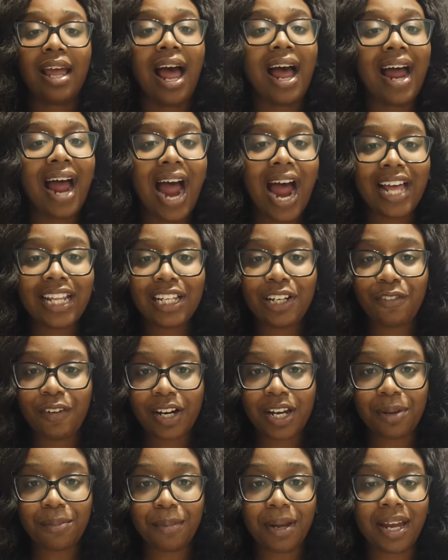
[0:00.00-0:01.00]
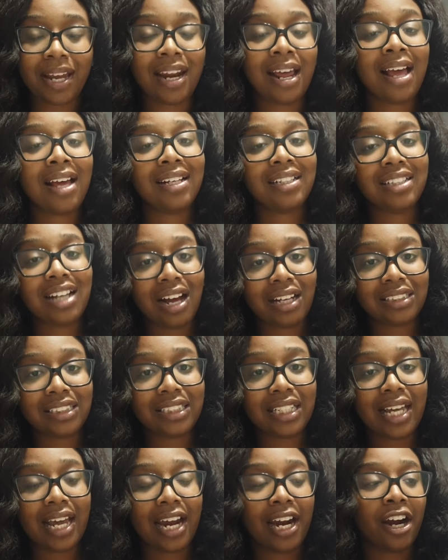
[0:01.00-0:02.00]
I highly recommend
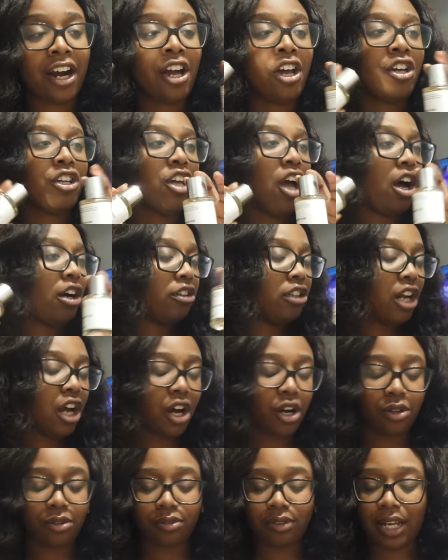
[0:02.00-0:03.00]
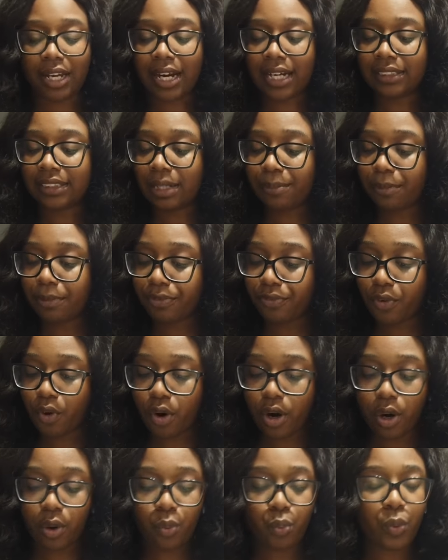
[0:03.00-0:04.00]
Dossier. Y'all know, like I said
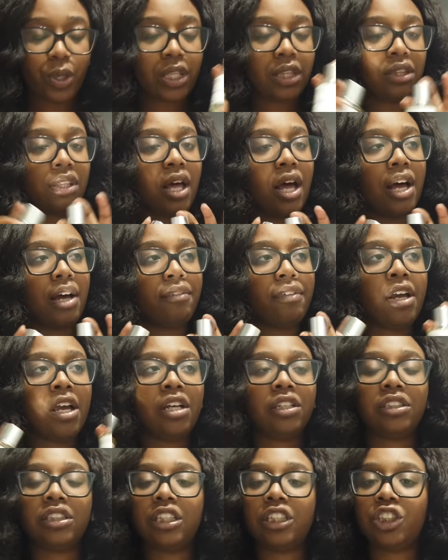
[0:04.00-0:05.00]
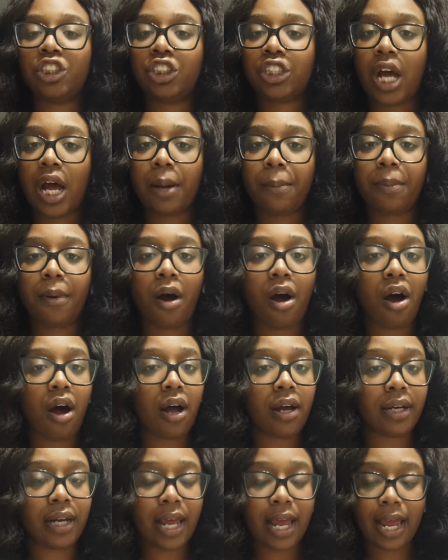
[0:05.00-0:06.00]
before, we love to shop
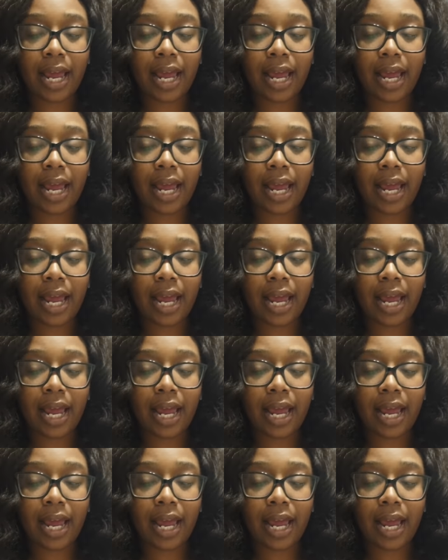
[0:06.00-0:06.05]
on